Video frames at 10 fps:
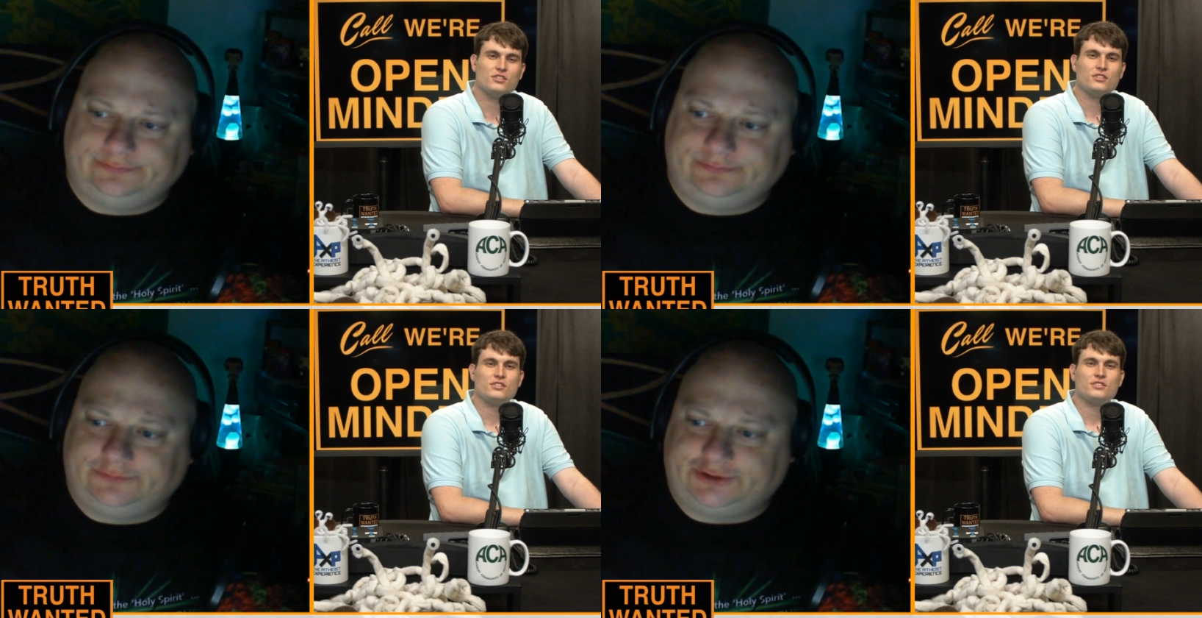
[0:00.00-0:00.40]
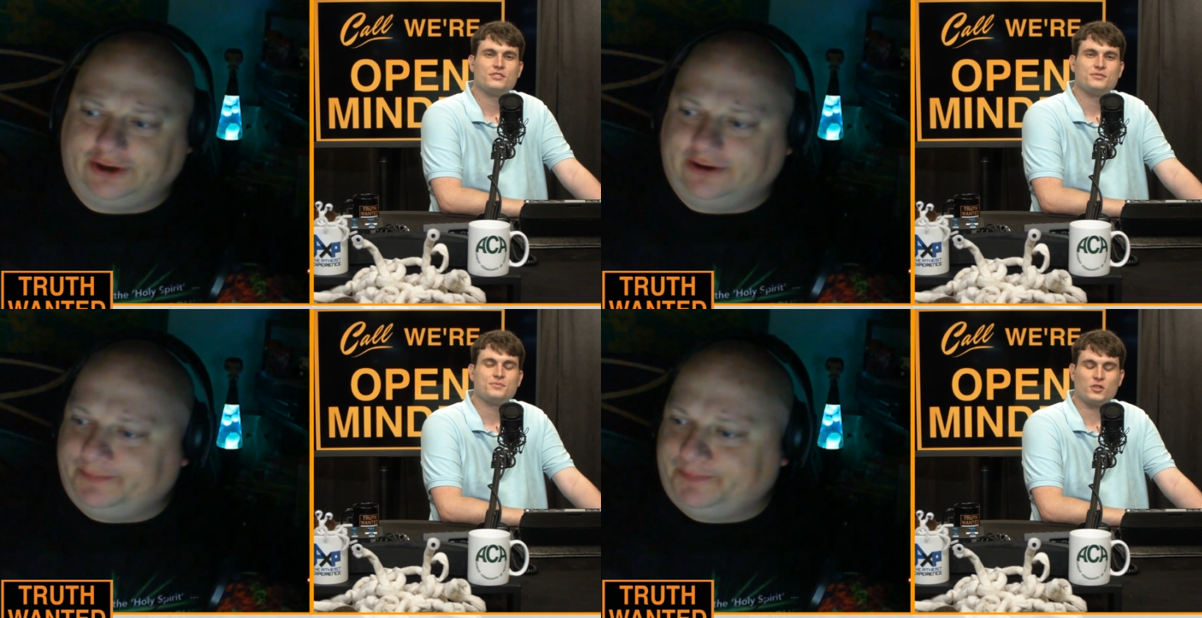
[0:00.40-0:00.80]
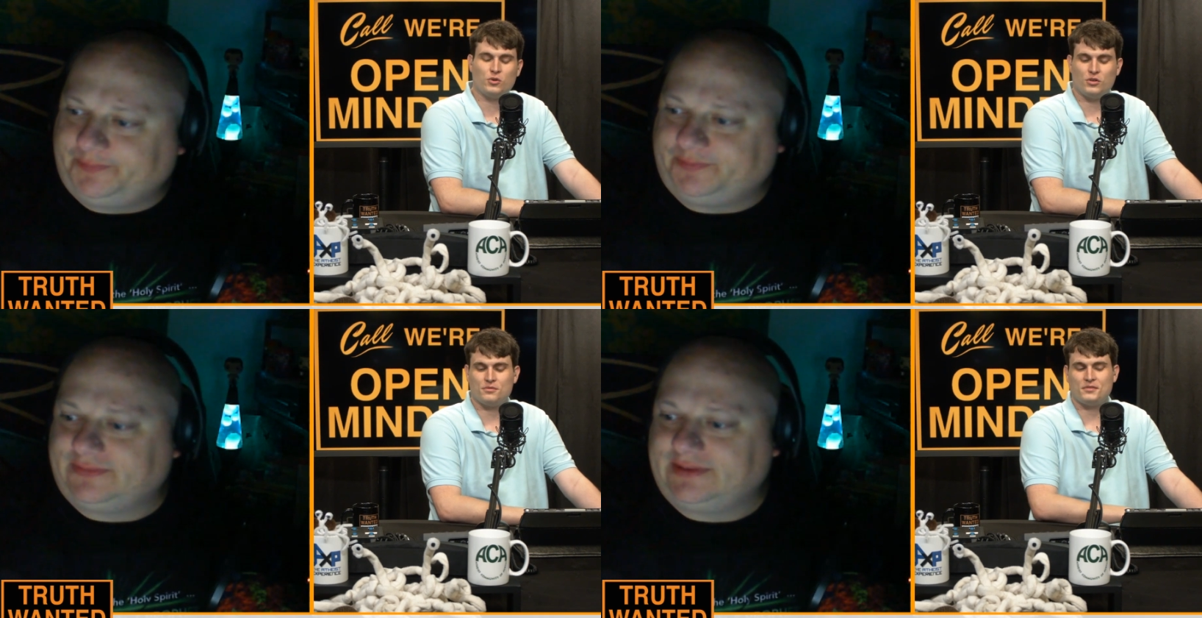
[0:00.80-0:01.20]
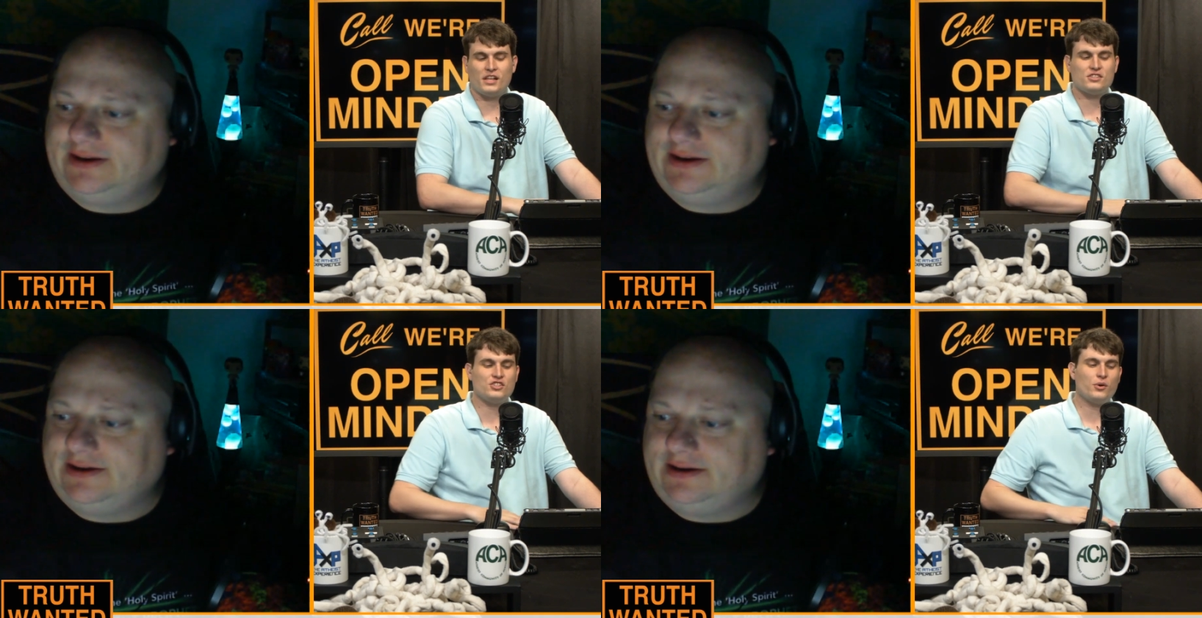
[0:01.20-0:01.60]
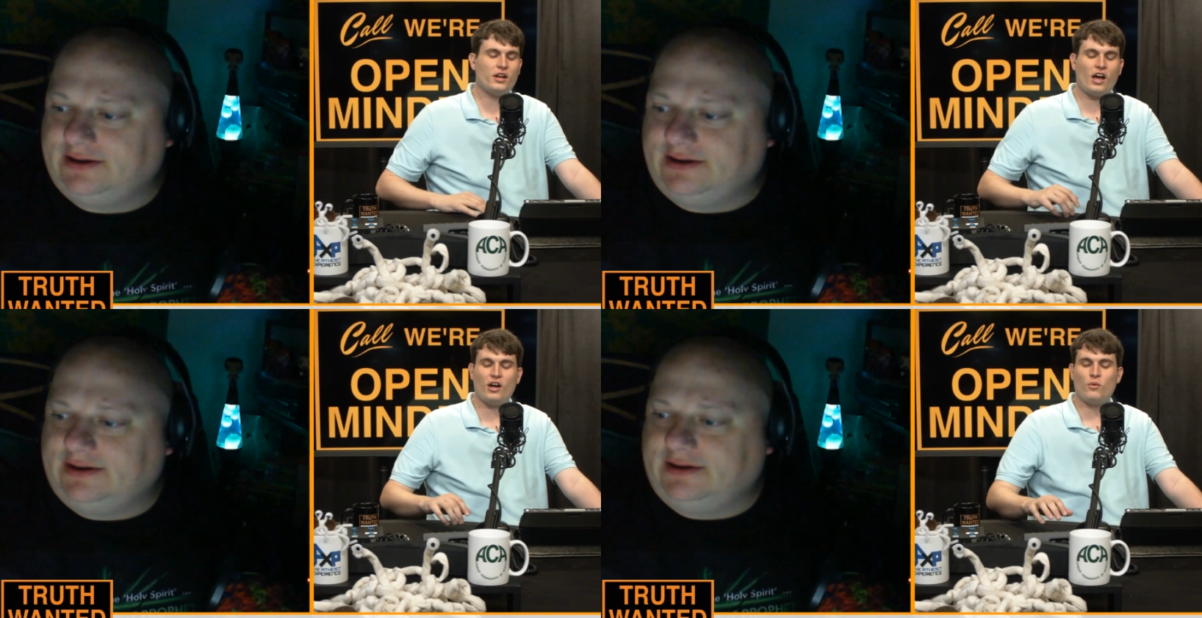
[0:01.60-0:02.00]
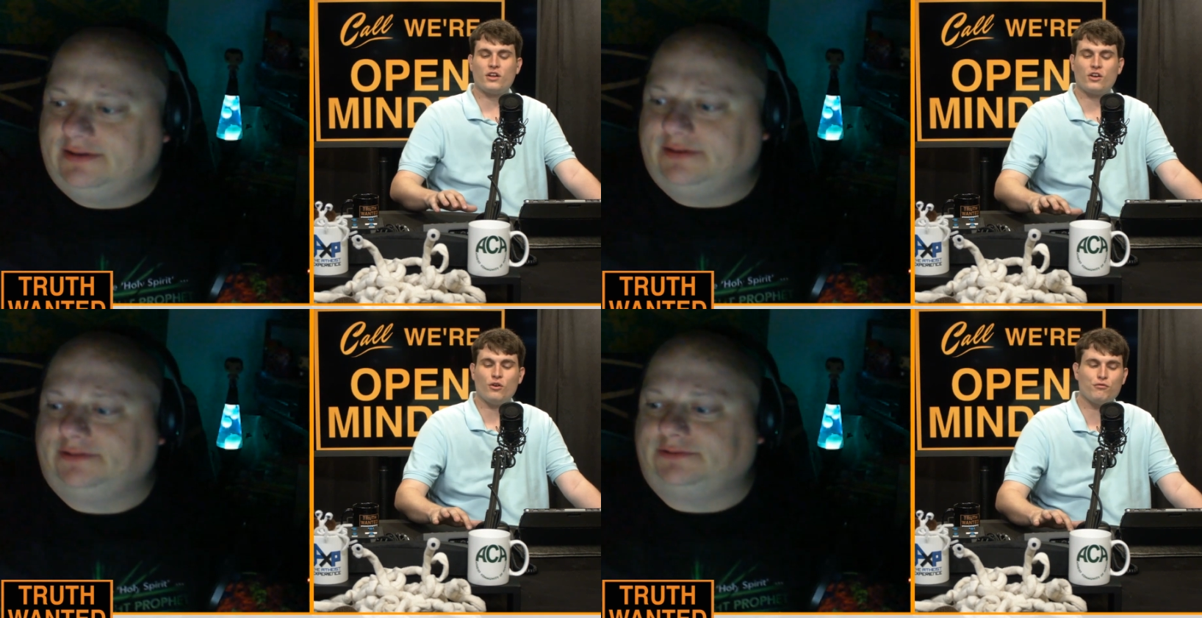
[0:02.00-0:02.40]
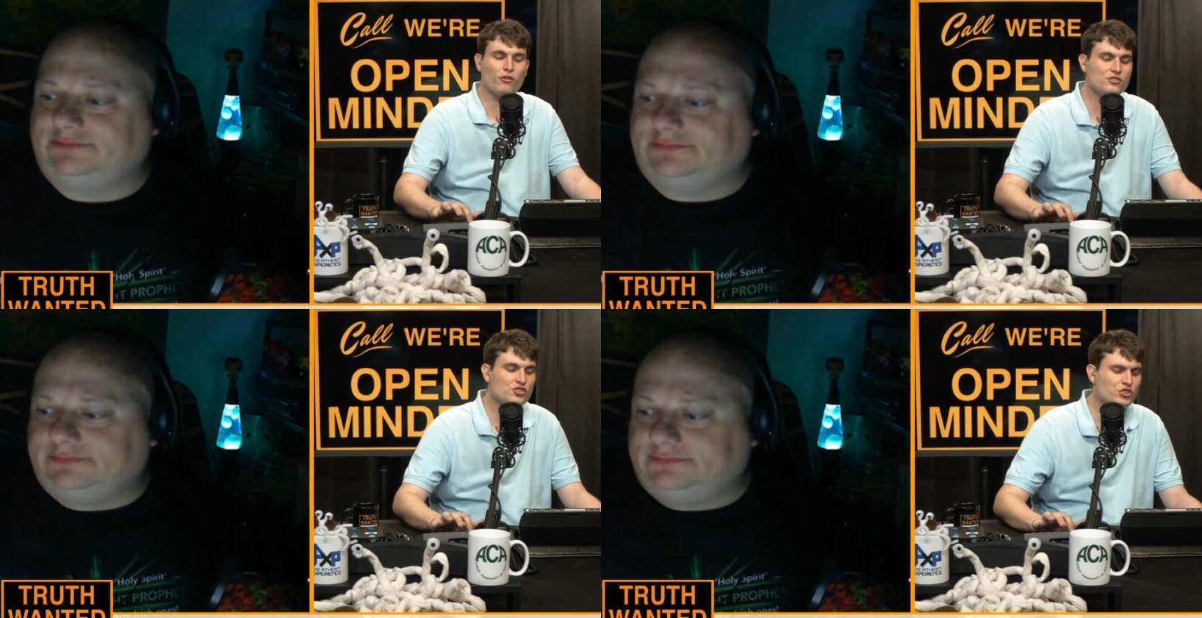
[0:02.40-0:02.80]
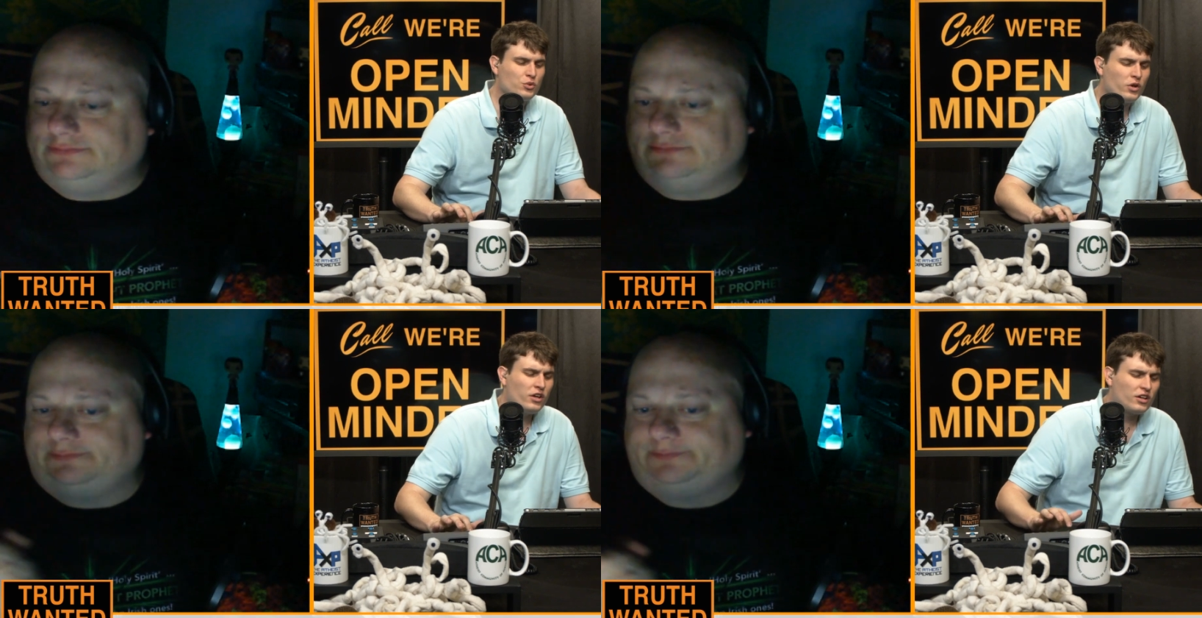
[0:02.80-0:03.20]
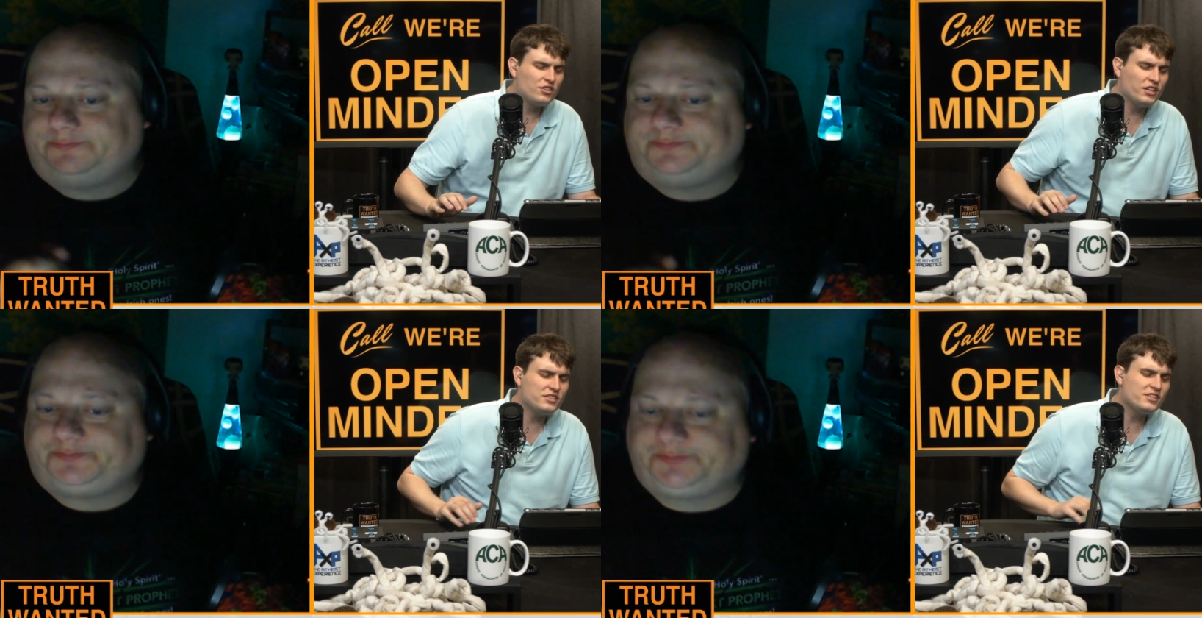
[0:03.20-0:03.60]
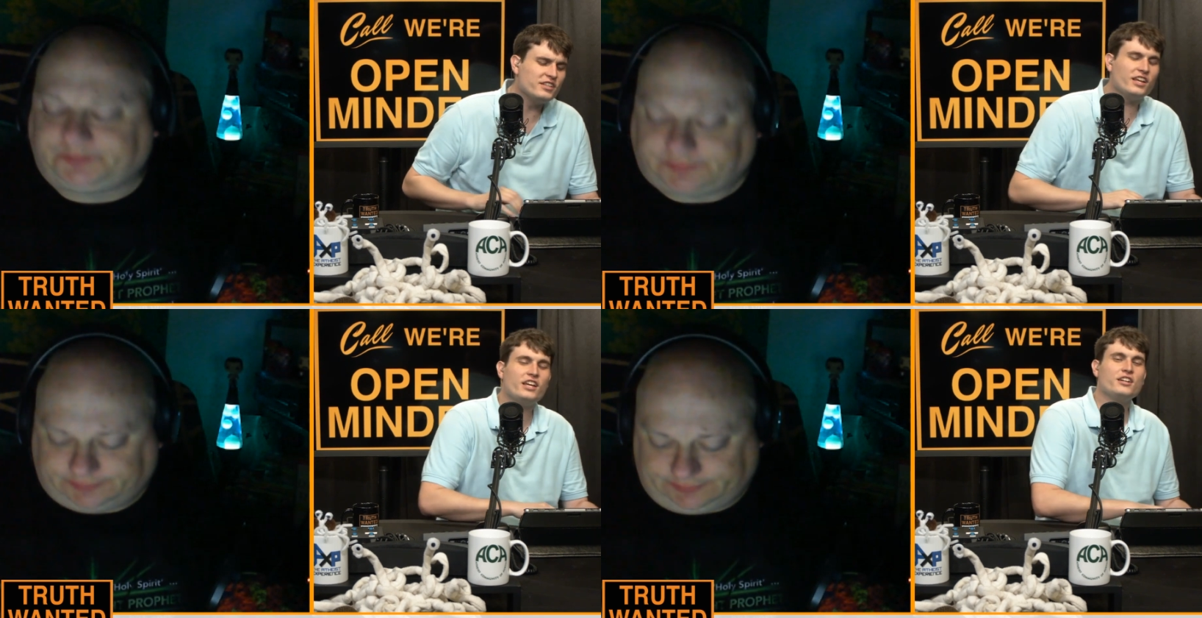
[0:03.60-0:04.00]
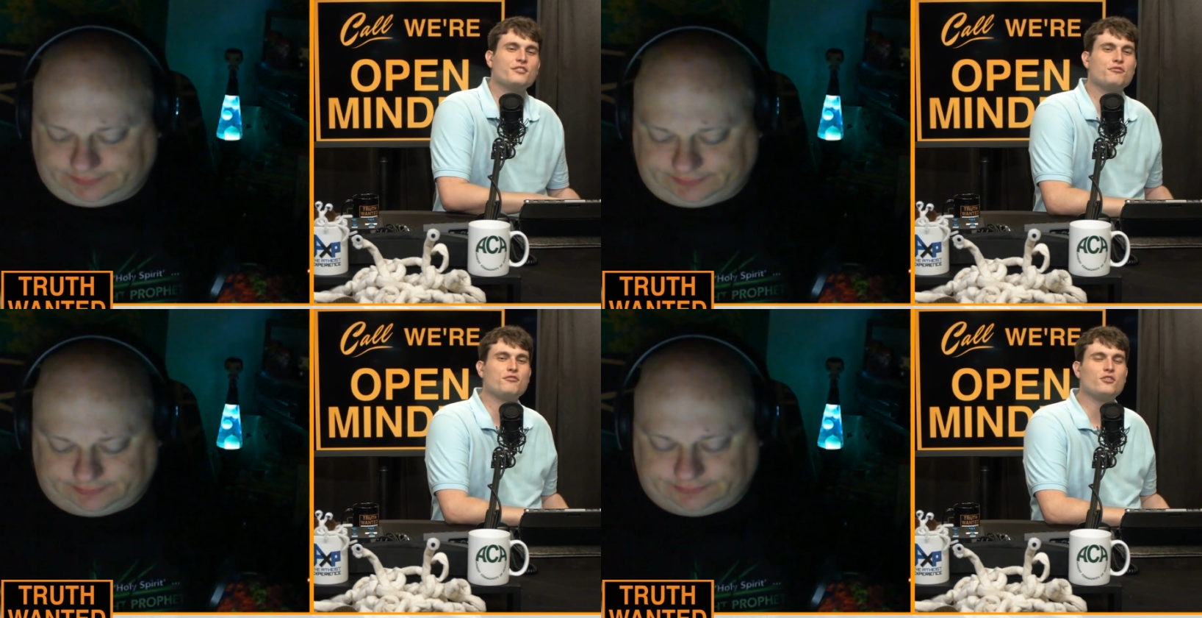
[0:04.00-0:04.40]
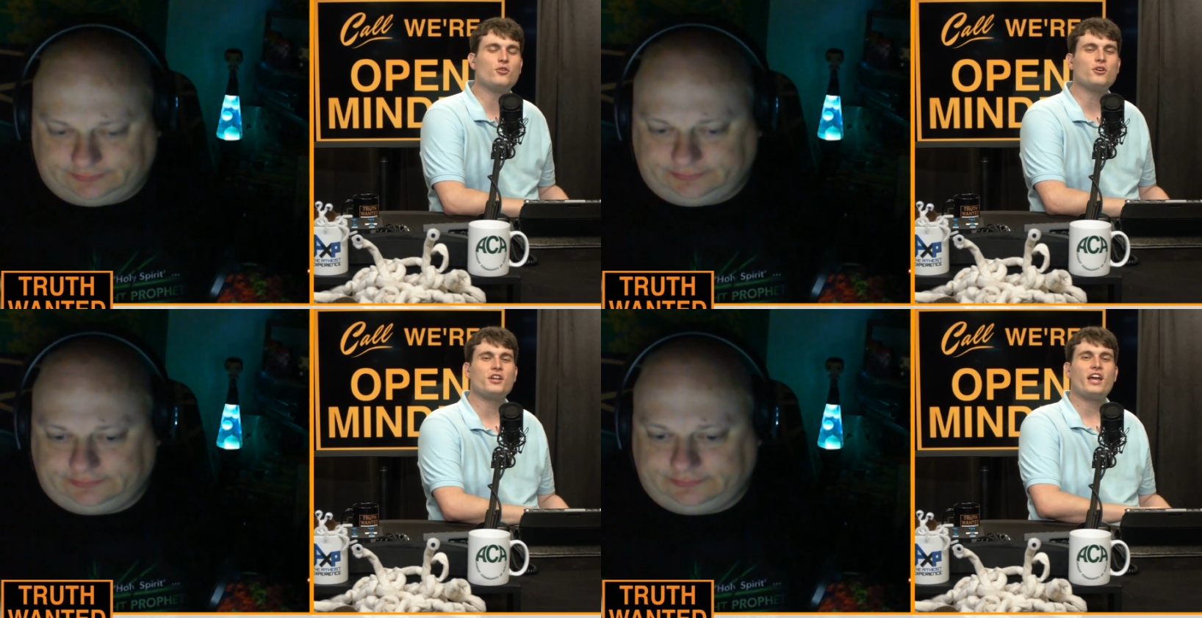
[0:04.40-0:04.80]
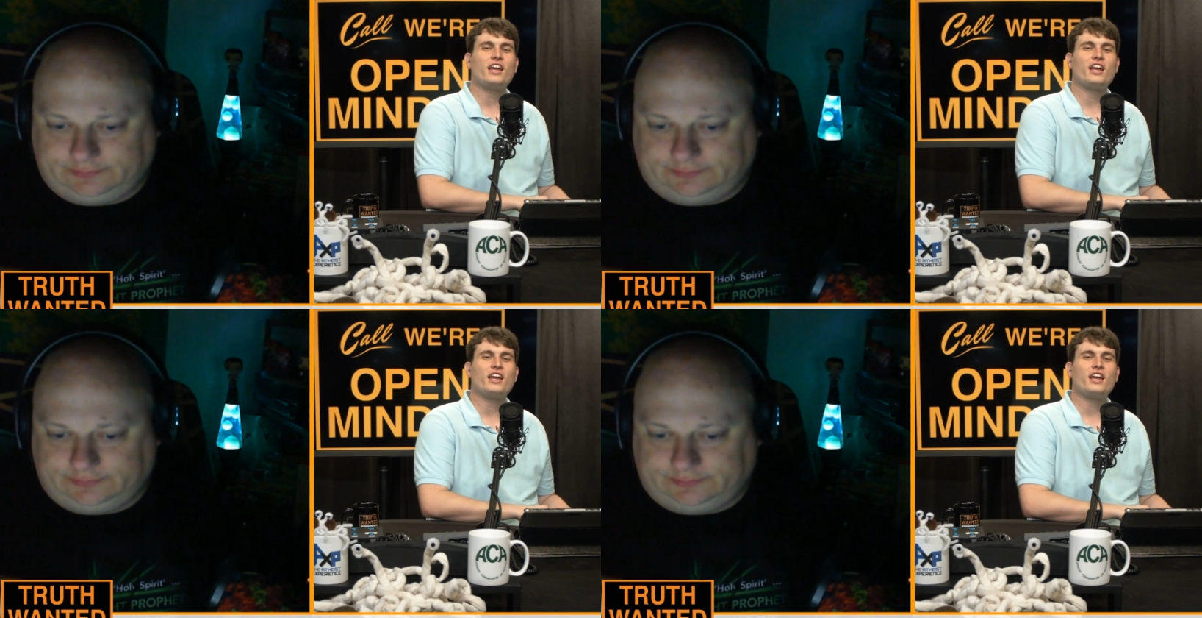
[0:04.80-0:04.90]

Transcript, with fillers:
Speaker 1: Sure. Cool. Let's do it. I want to go first to Clinton in Florida.